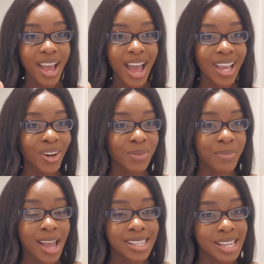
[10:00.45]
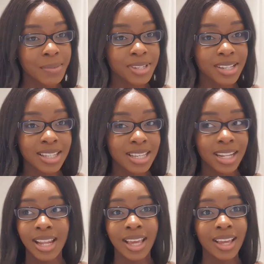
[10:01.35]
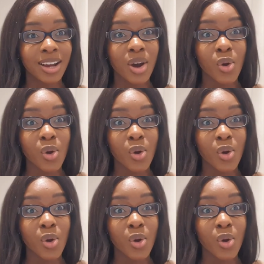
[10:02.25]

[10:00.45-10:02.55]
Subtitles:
I got my acceptance in like a